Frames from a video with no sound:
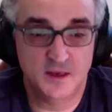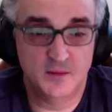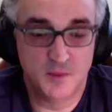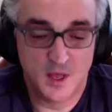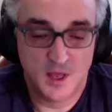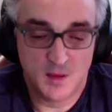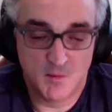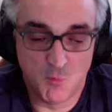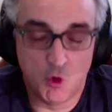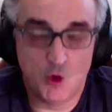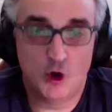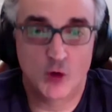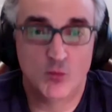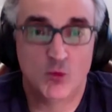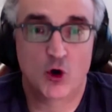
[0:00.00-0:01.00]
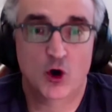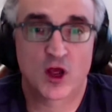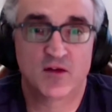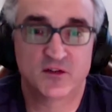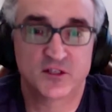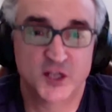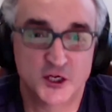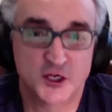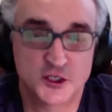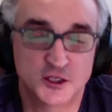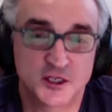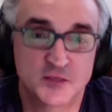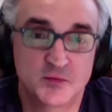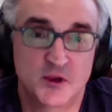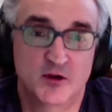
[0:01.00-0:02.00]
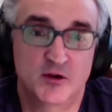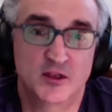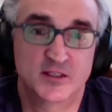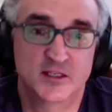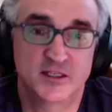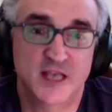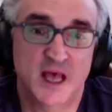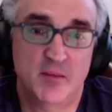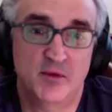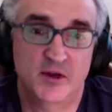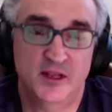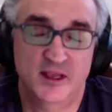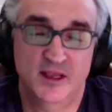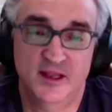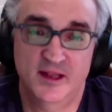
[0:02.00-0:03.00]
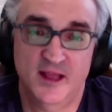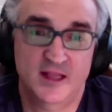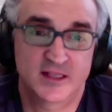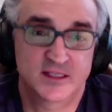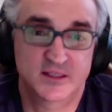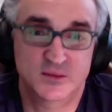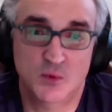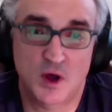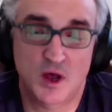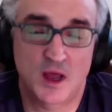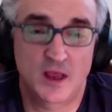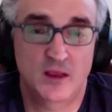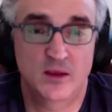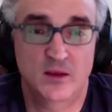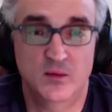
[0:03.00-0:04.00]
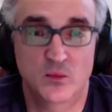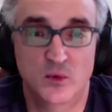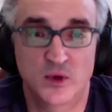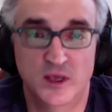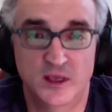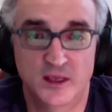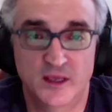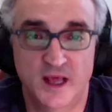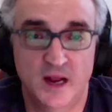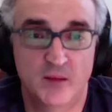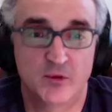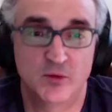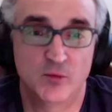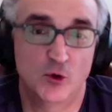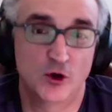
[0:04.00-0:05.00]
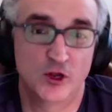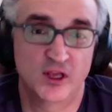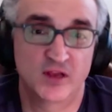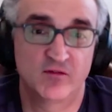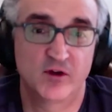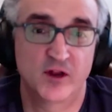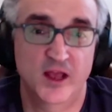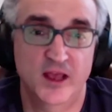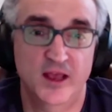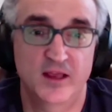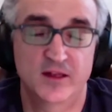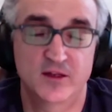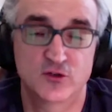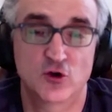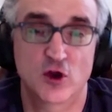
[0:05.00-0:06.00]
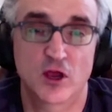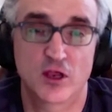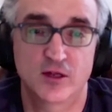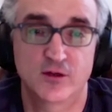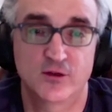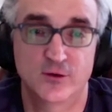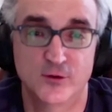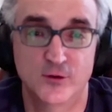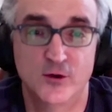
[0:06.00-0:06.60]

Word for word: Gorelov, CEO of Kasisto, a conversational AI platform for banking and finance.